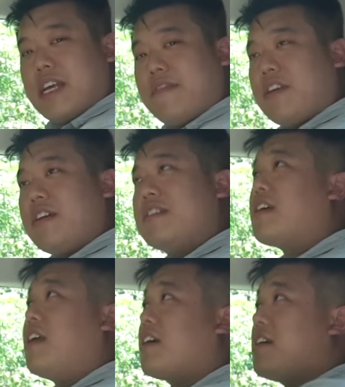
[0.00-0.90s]
to have it here. It's
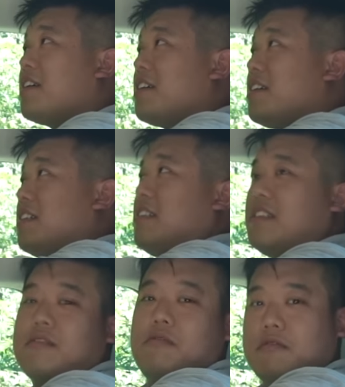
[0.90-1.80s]
kind of like
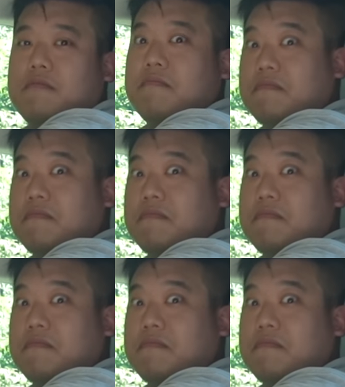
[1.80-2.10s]
disco.